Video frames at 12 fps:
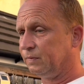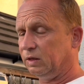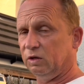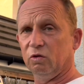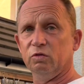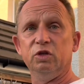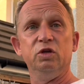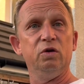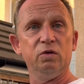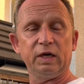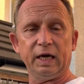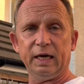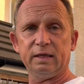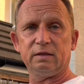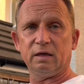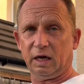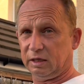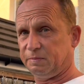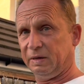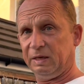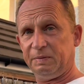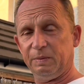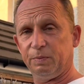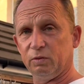you know, new kit, as many
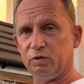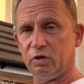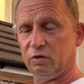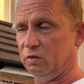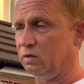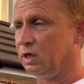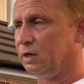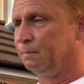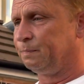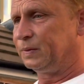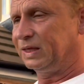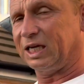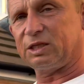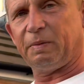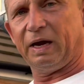people do, that's my